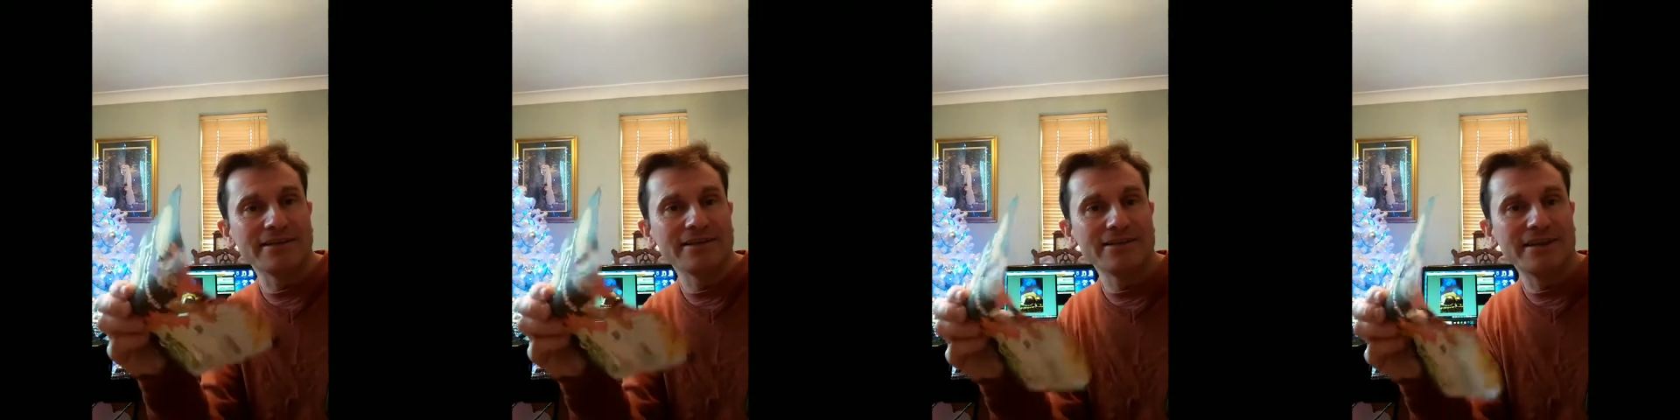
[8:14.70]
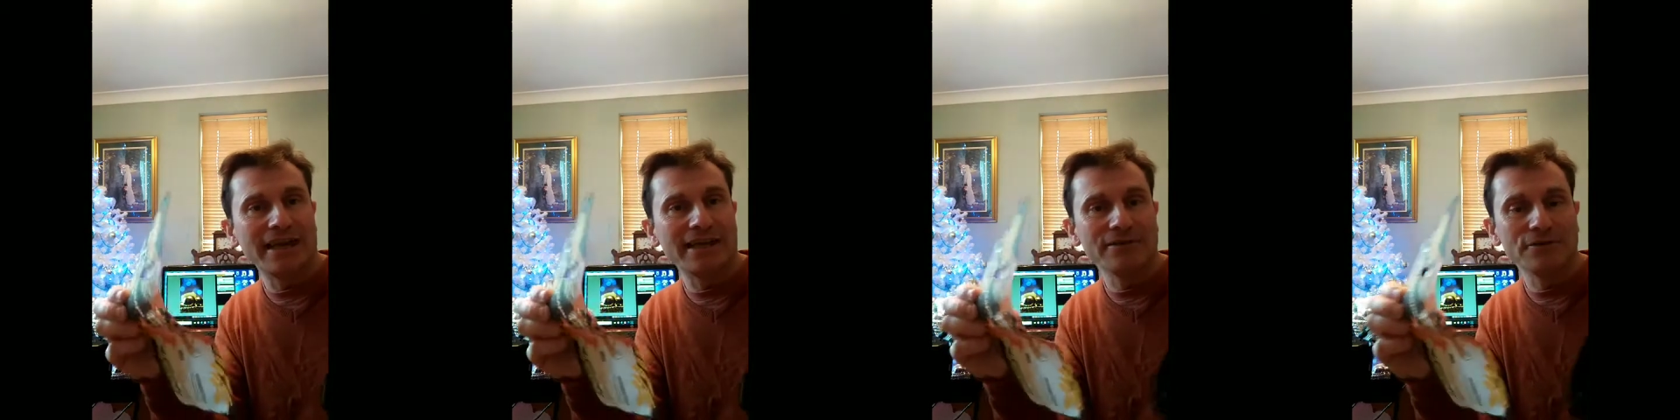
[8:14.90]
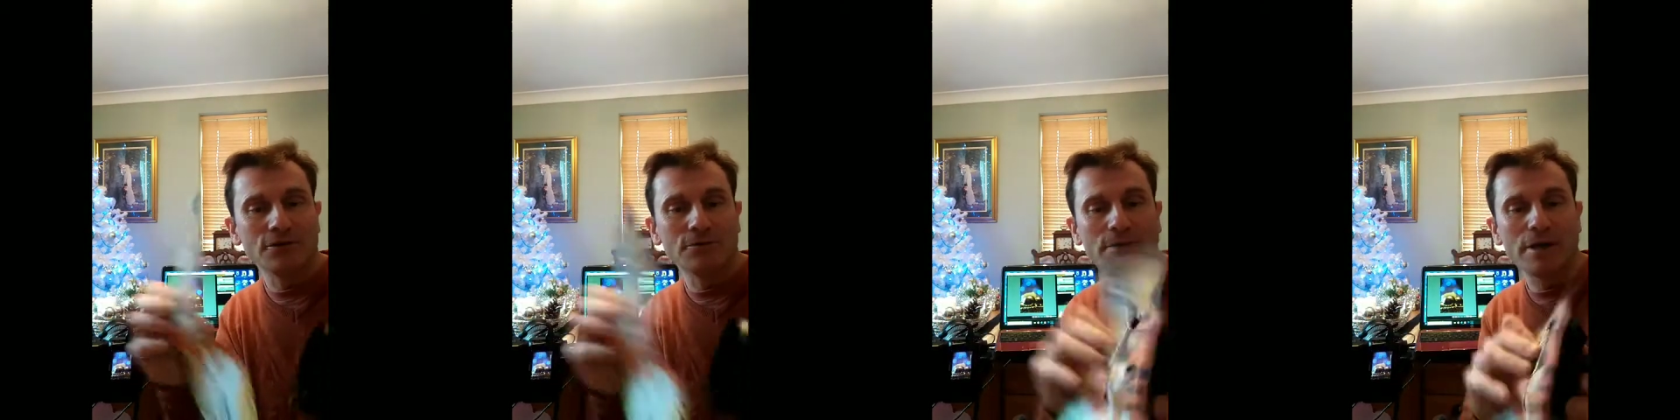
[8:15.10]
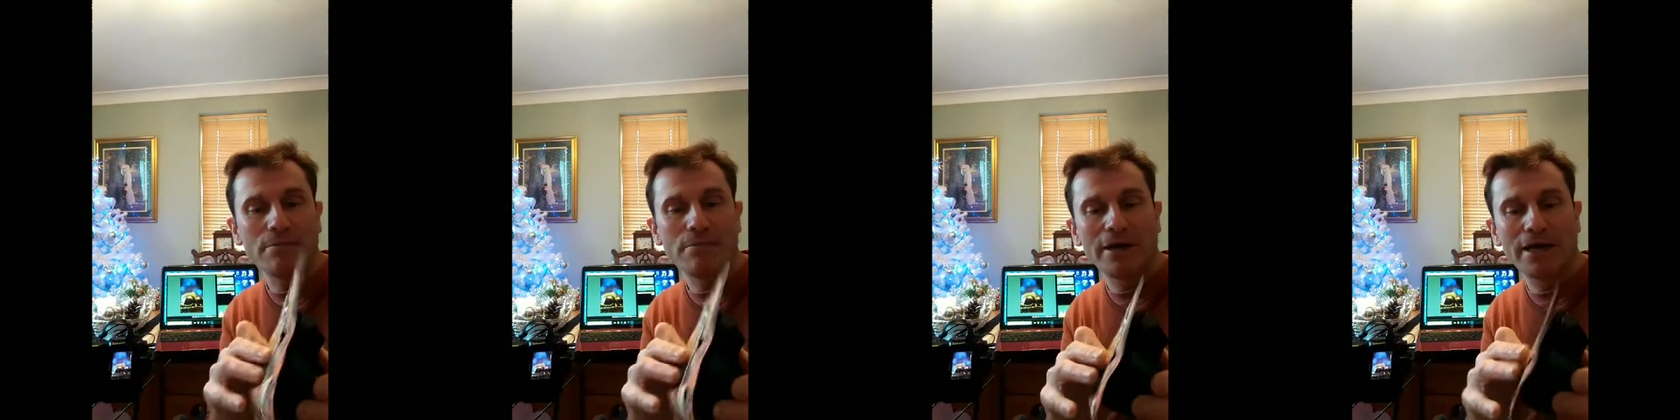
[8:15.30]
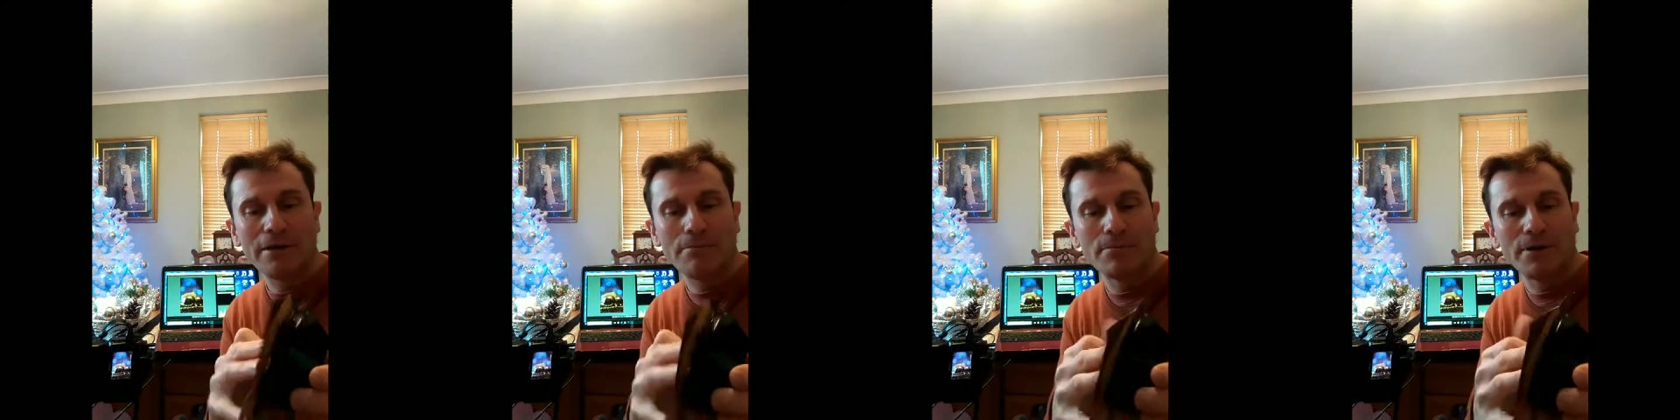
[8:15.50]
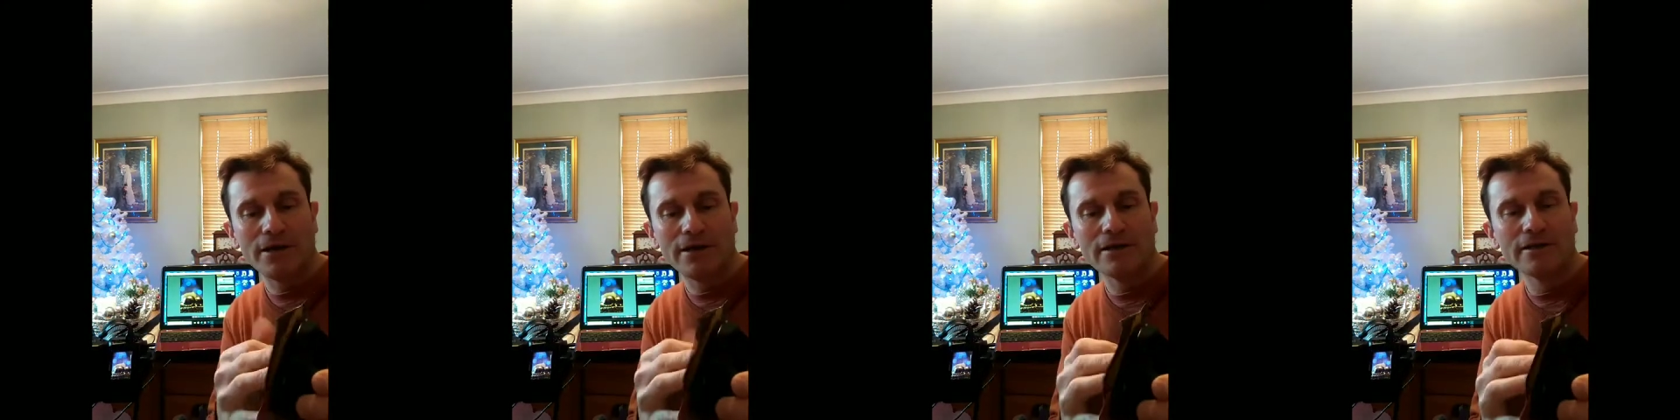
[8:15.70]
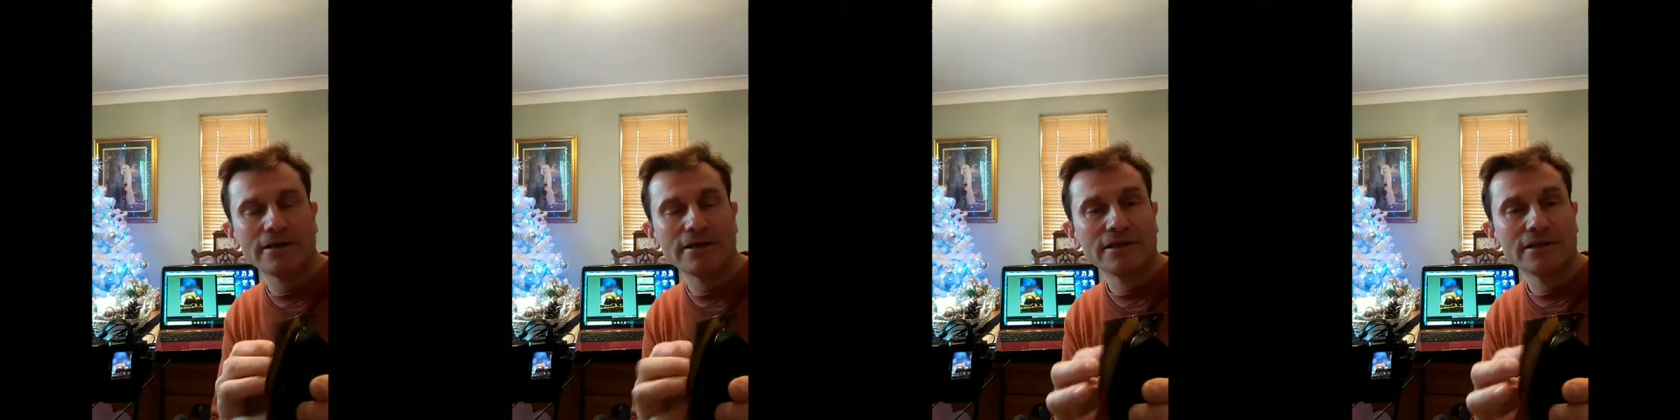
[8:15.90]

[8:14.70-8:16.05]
Getting your bit of paper,